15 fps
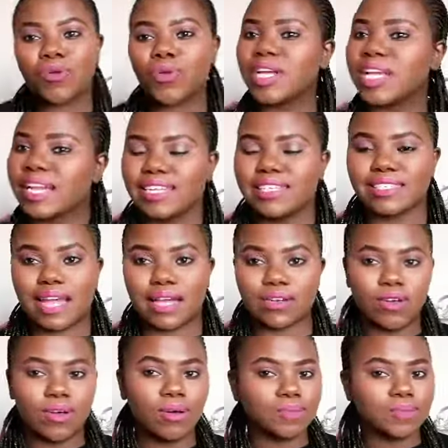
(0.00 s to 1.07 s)
quickly is like,
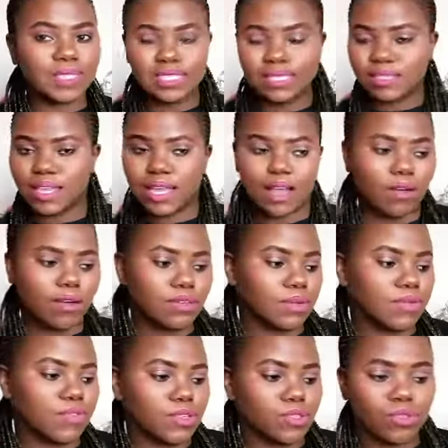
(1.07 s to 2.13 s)
no, I can't
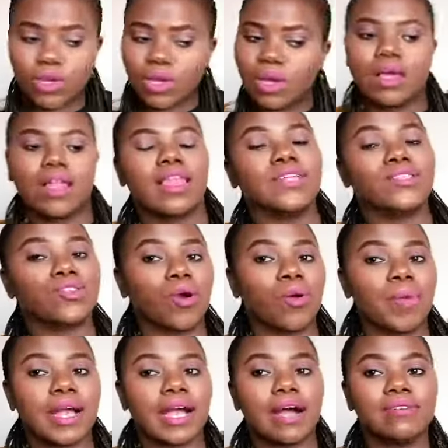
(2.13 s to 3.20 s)
do it. Let's
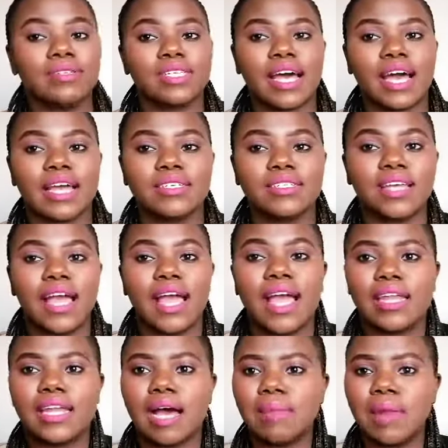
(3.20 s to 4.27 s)
go back outside.
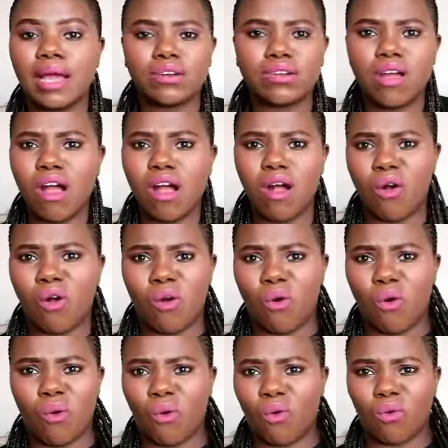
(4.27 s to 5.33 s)
And I'm like,
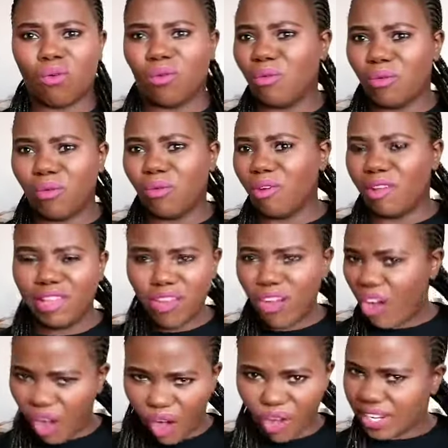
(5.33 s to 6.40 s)
no
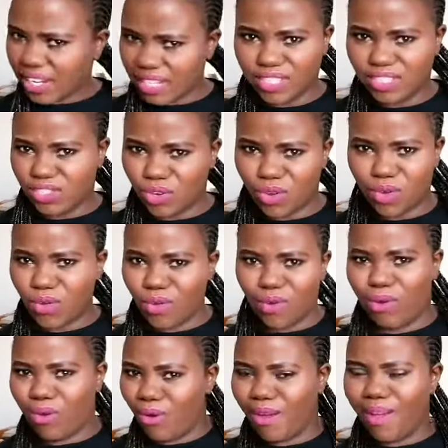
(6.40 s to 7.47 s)
ikhona
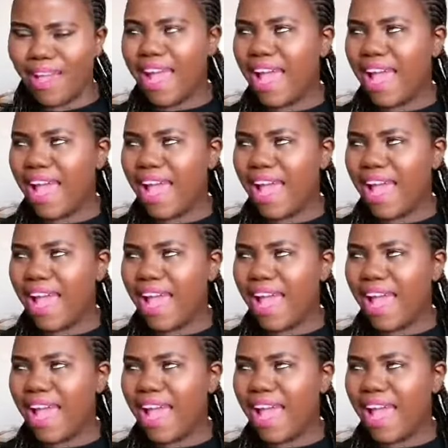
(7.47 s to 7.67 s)
into